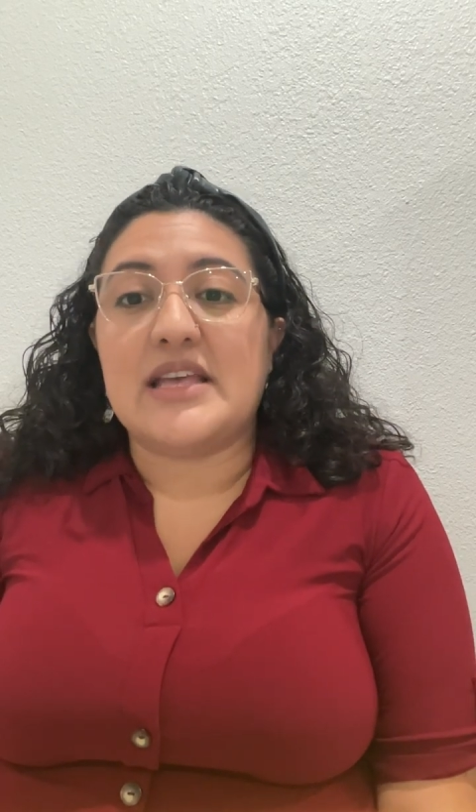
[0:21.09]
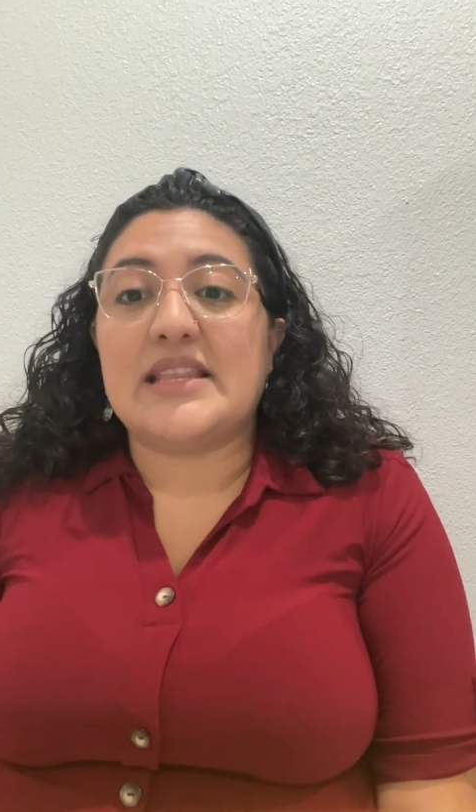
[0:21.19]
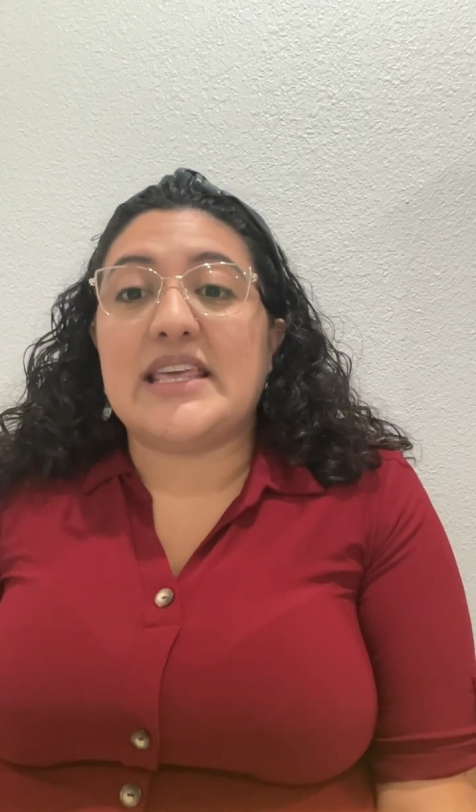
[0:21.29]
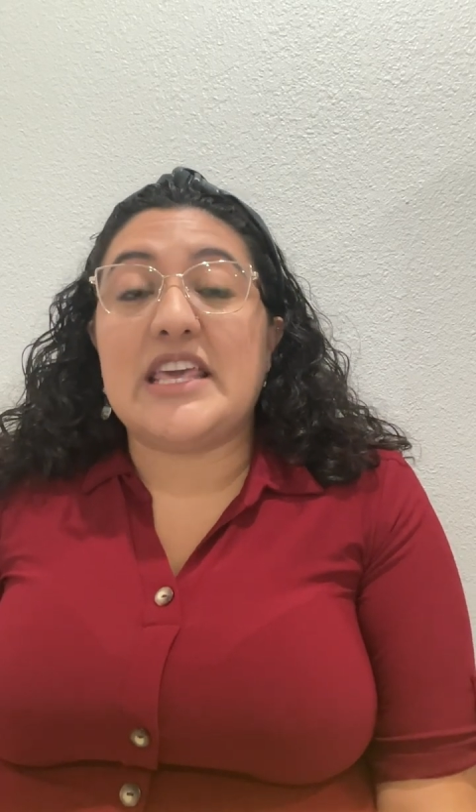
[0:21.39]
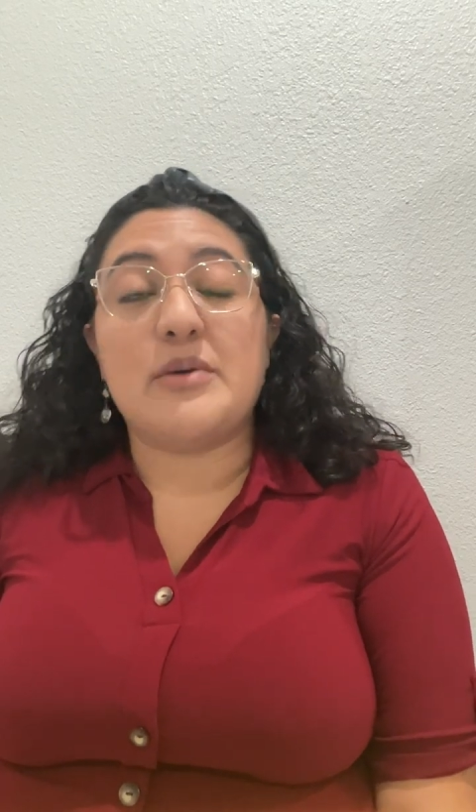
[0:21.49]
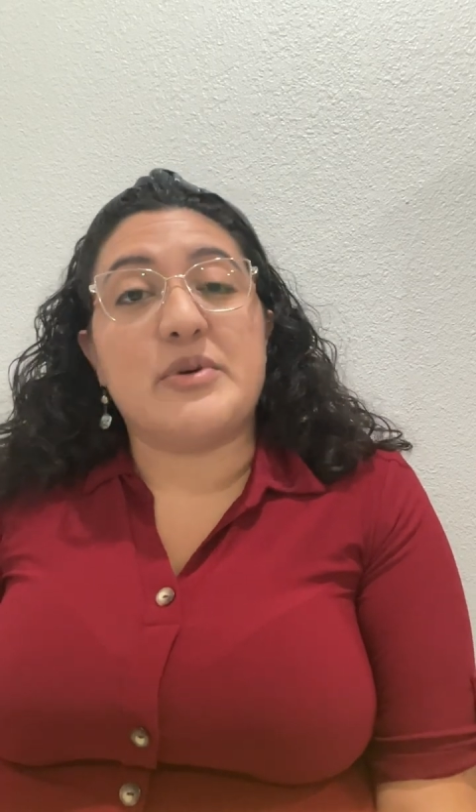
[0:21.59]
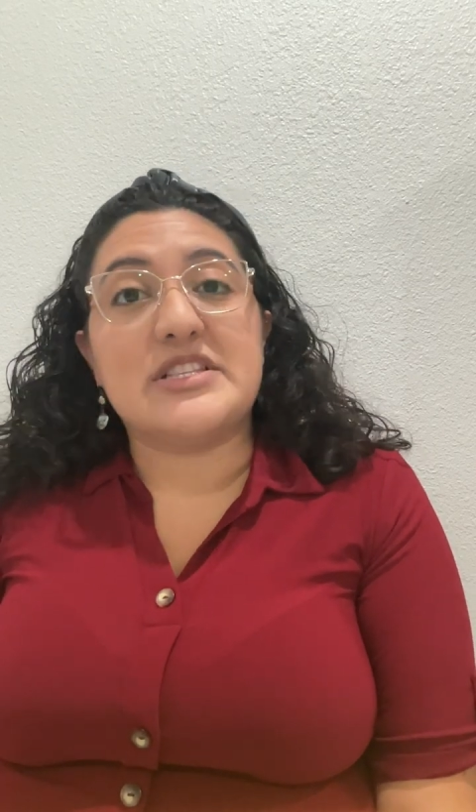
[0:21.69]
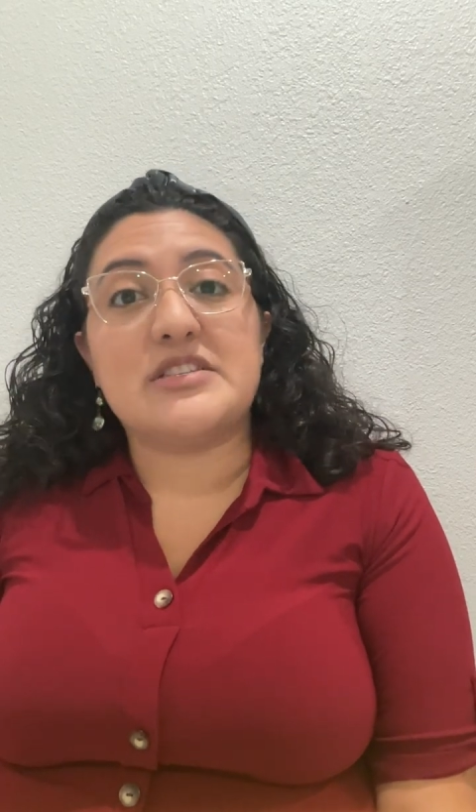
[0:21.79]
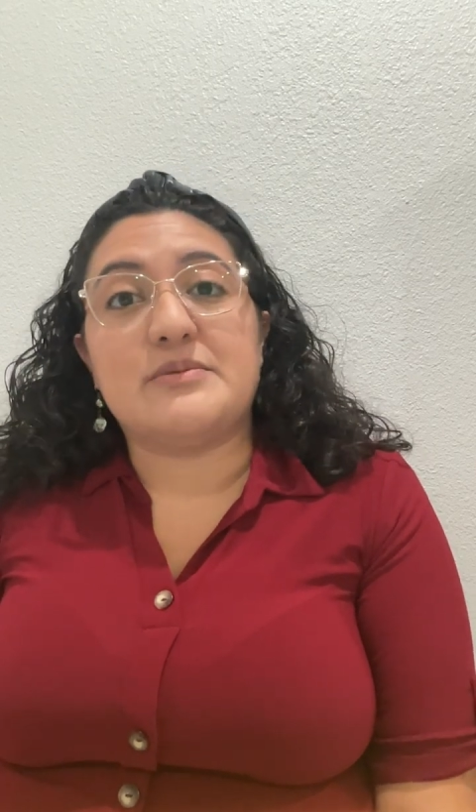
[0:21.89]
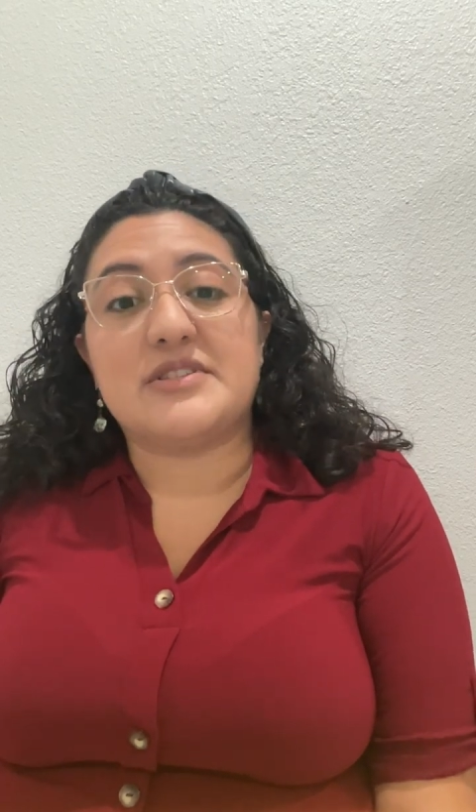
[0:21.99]
the key
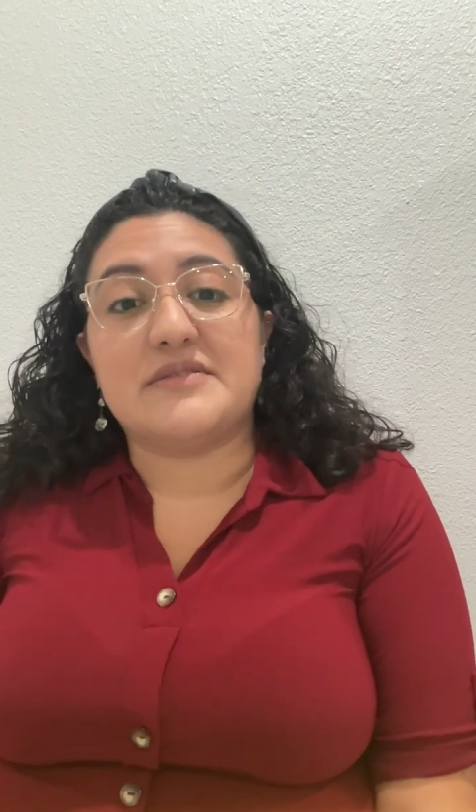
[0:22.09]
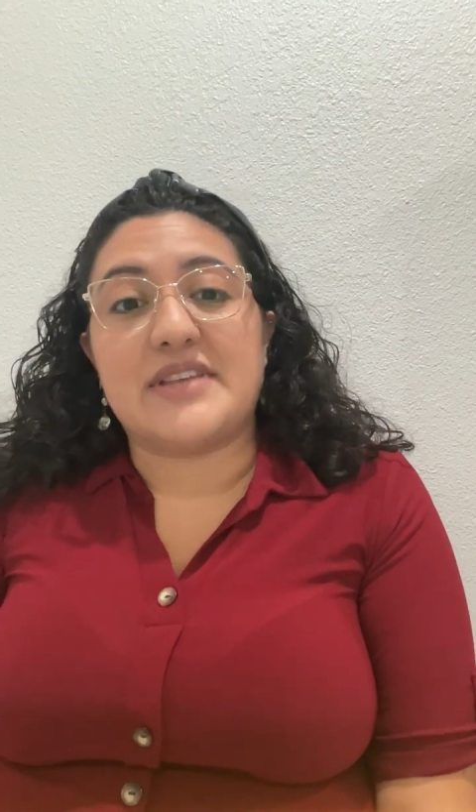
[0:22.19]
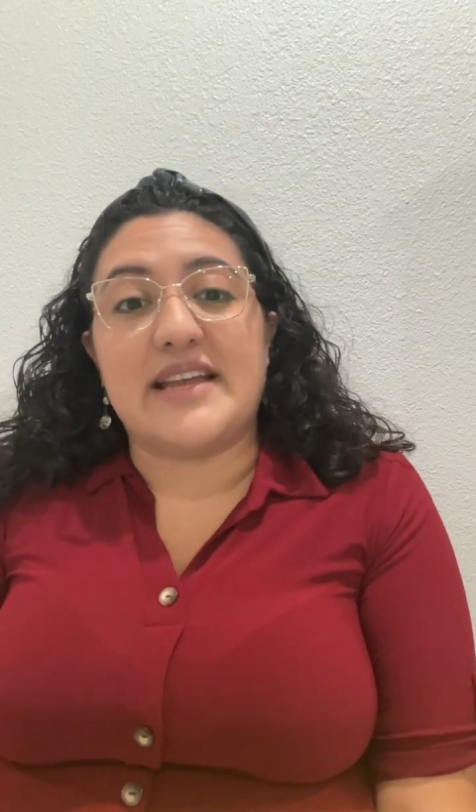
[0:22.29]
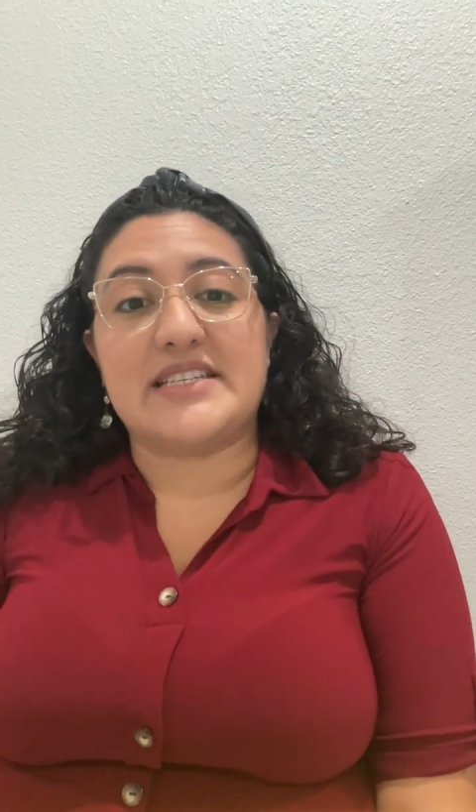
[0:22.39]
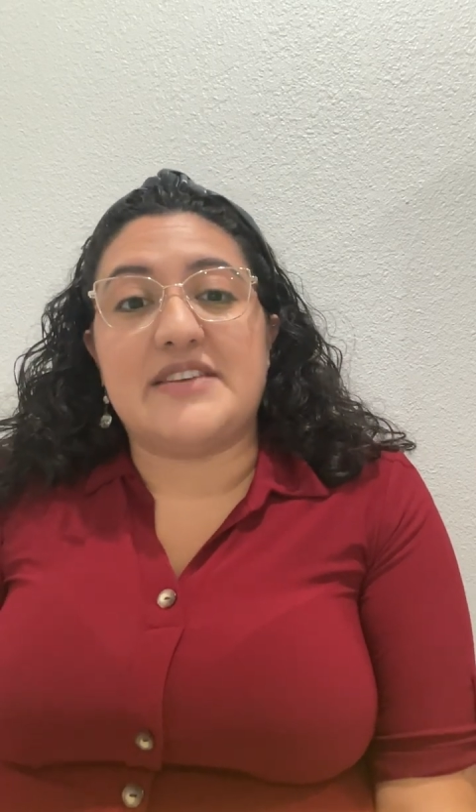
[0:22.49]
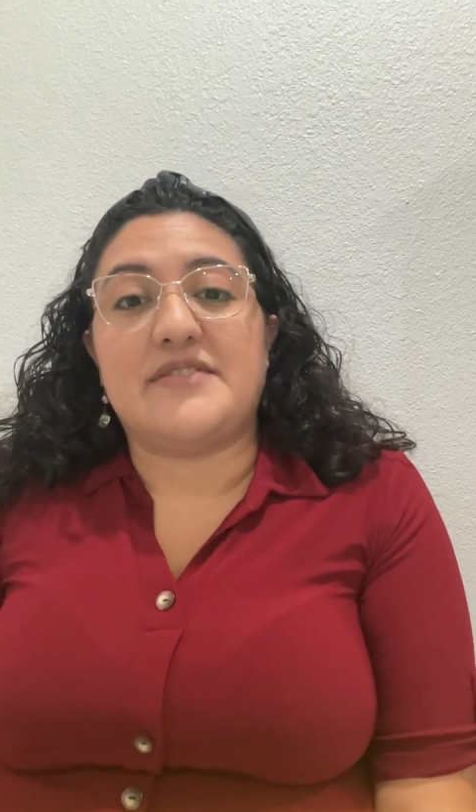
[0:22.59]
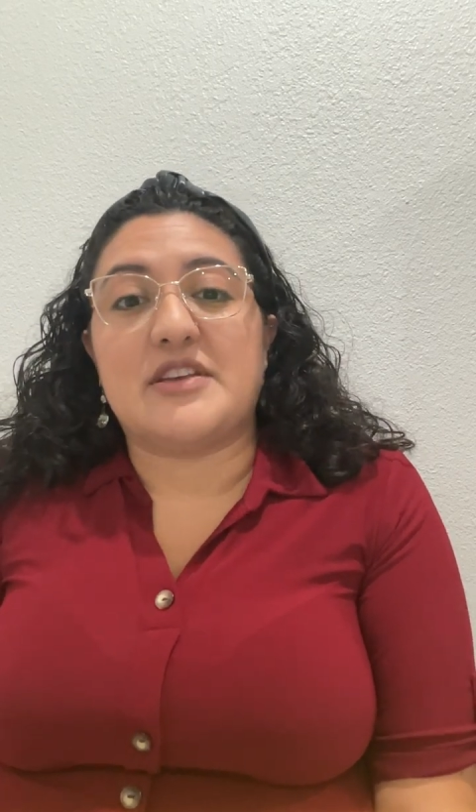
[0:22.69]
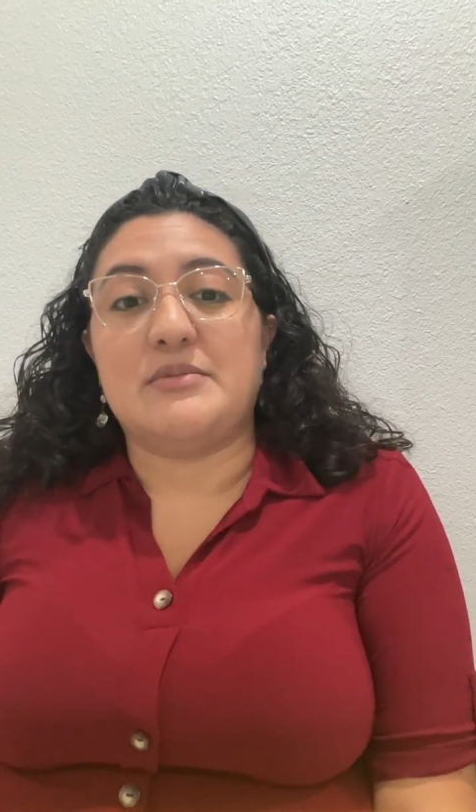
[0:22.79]
principles of scientific